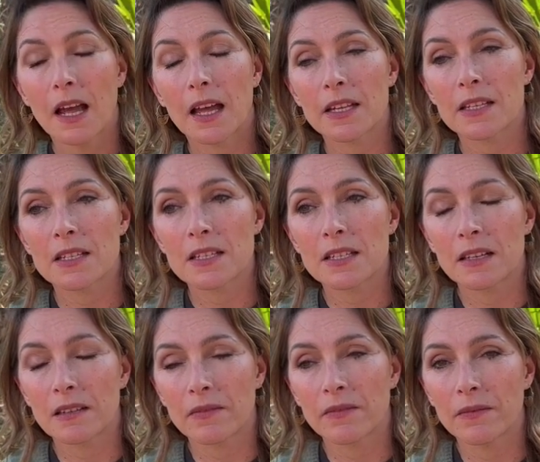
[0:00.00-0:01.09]
and
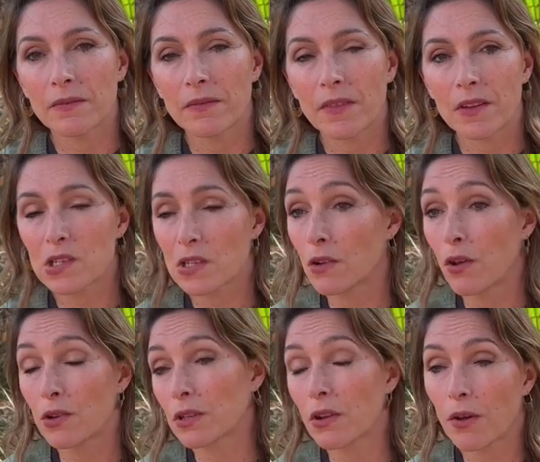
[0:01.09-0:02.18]
just
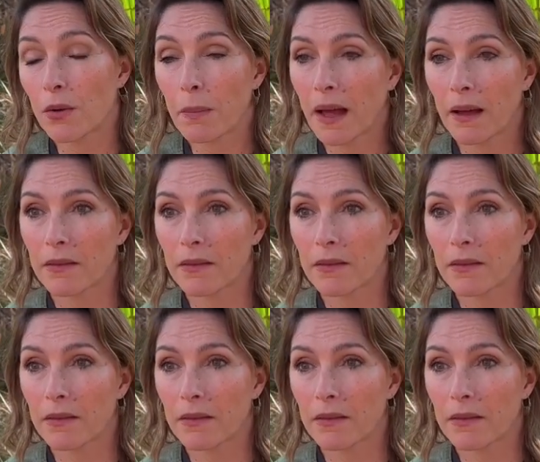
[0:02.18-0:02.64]
learnt a lot about